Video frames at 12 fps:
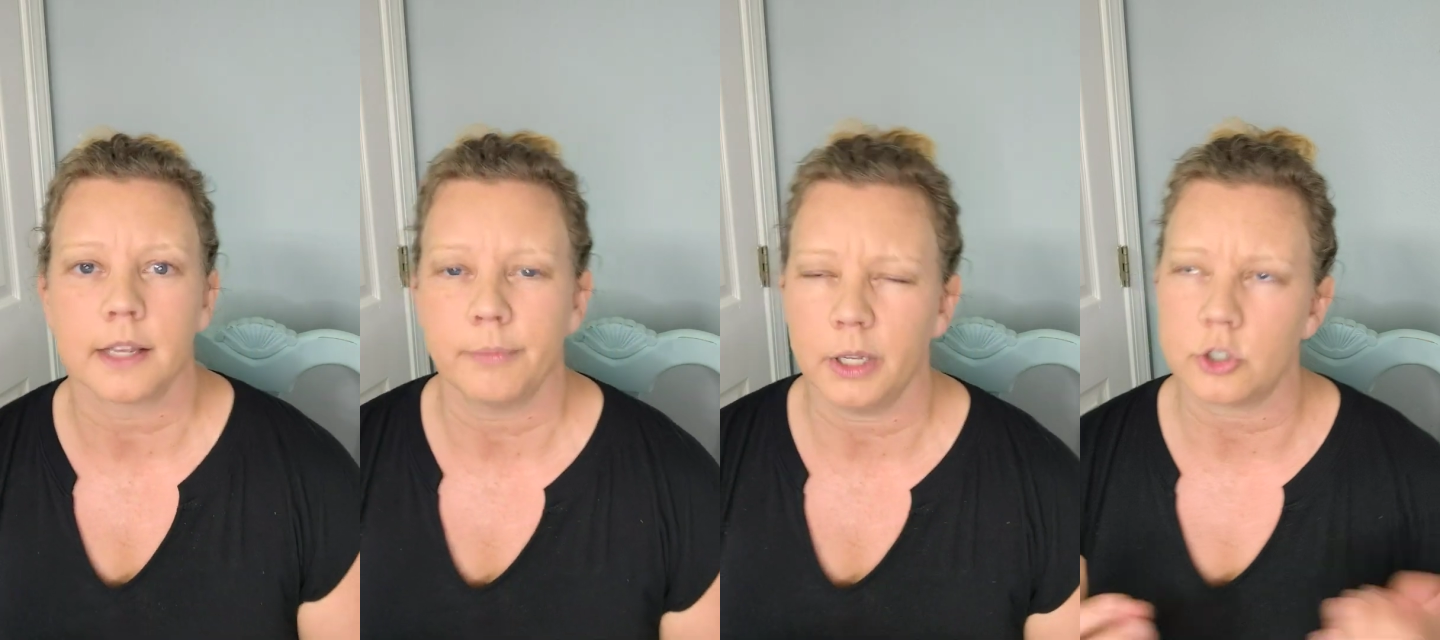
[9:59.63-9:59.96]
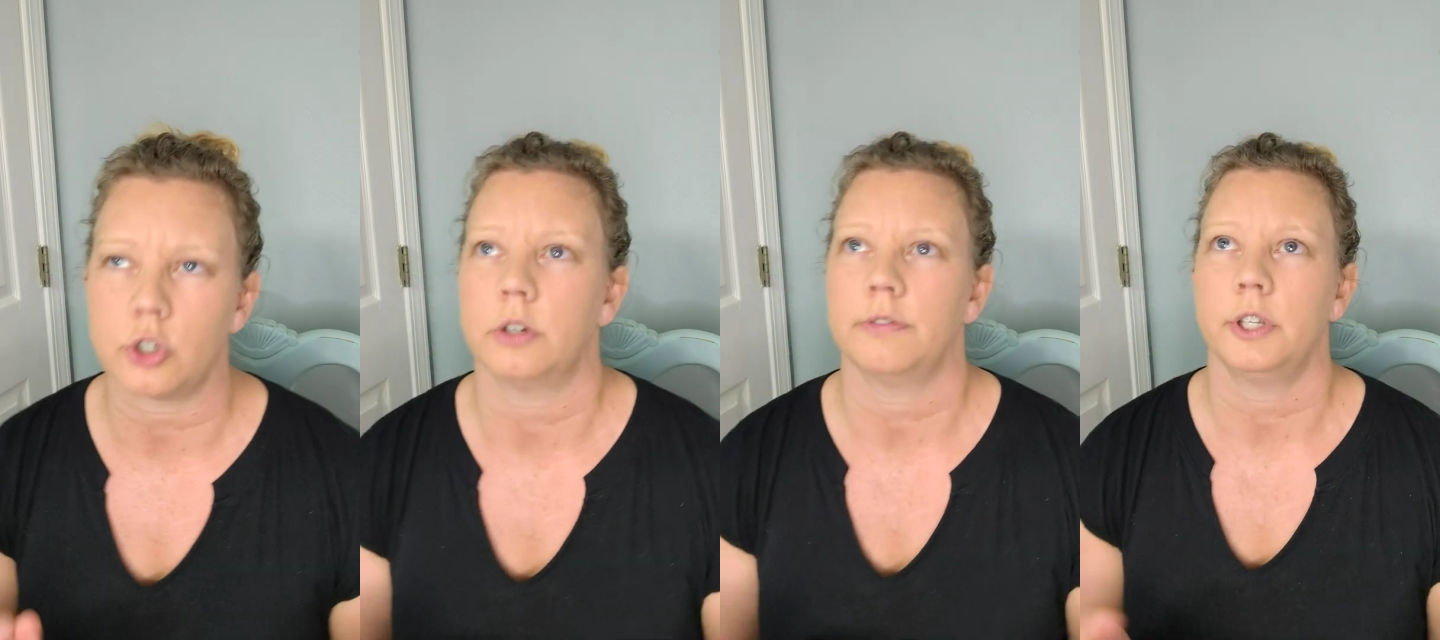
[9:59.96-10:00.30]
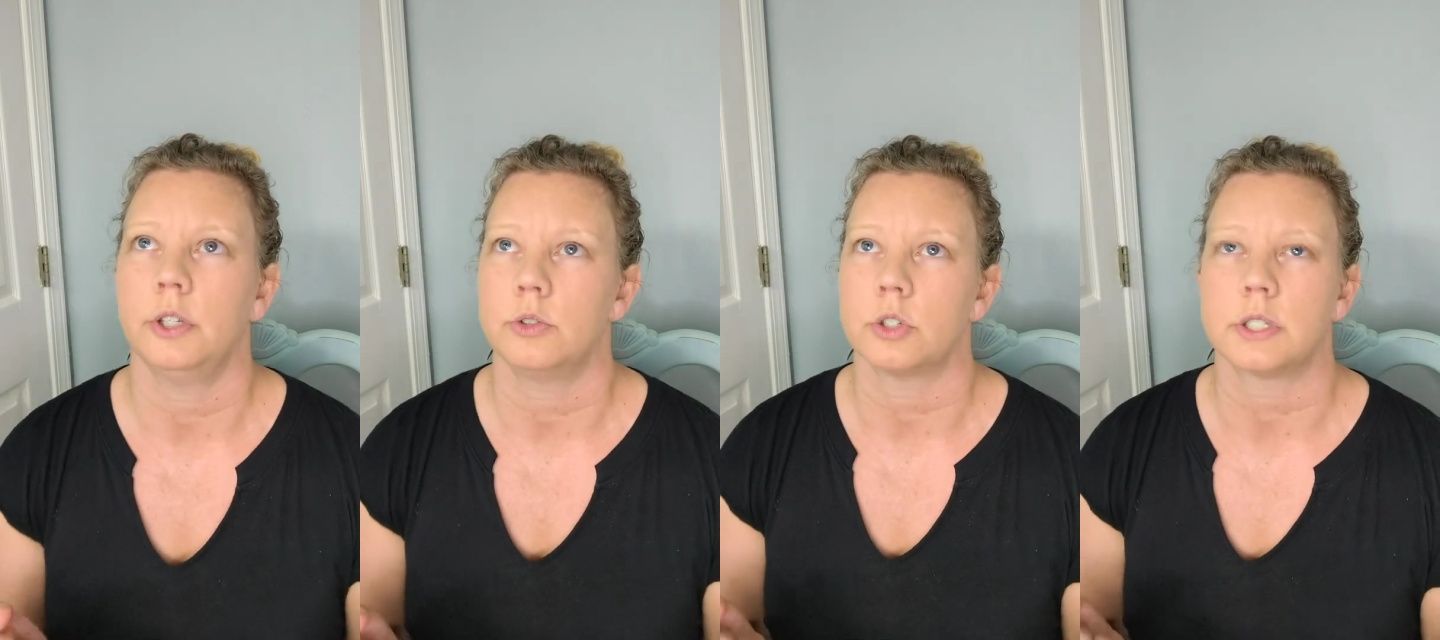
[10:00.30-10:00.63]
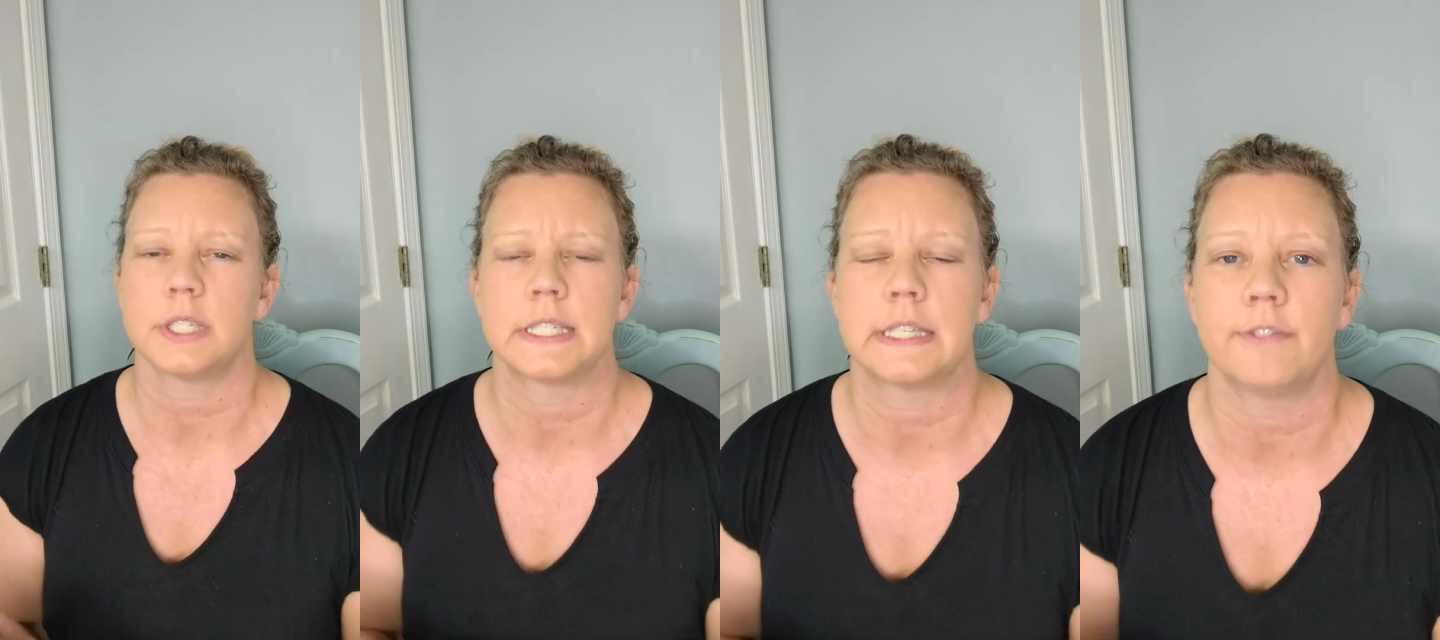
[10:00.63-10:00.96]
I'm not sure if
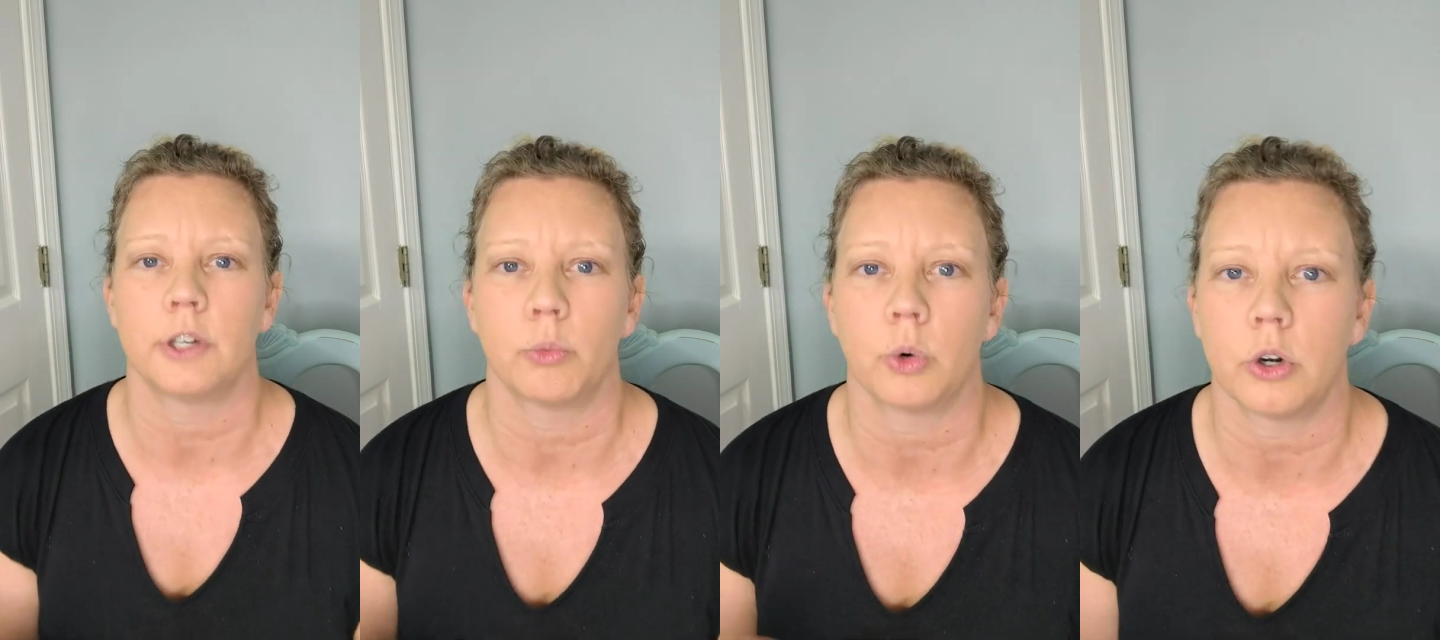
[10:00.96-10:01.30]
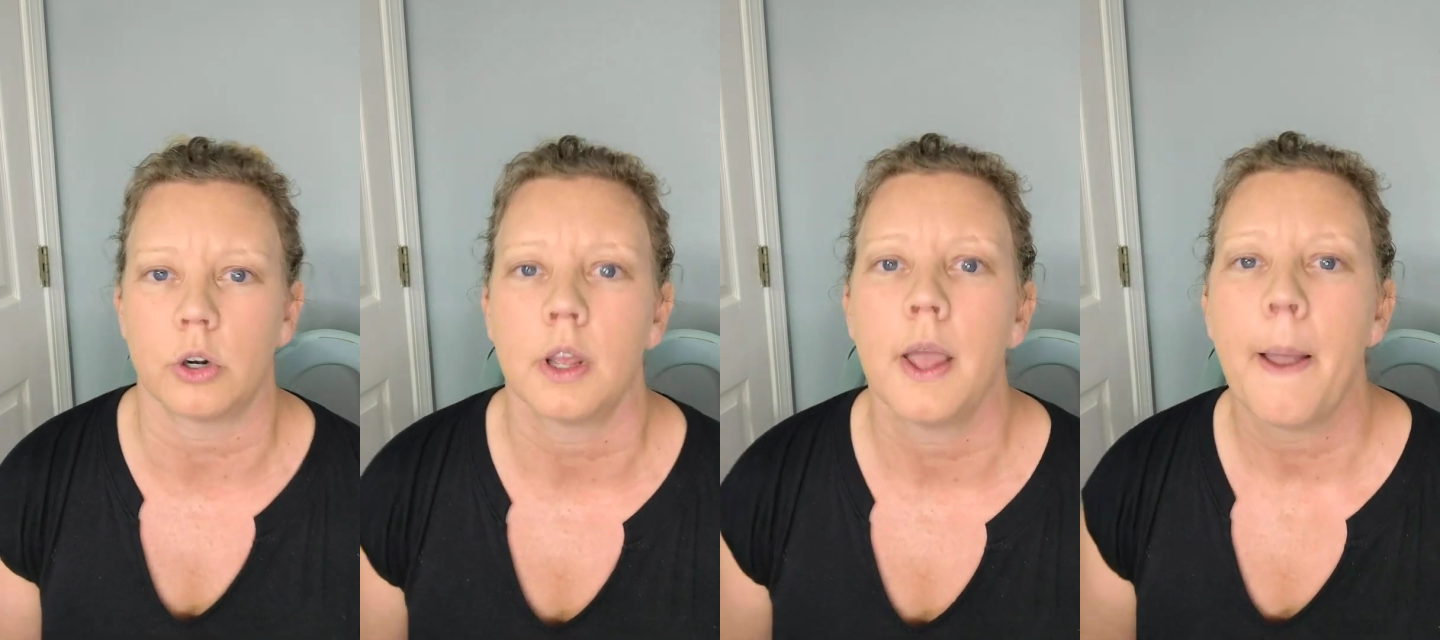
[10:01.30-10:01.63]
hugest is even a word,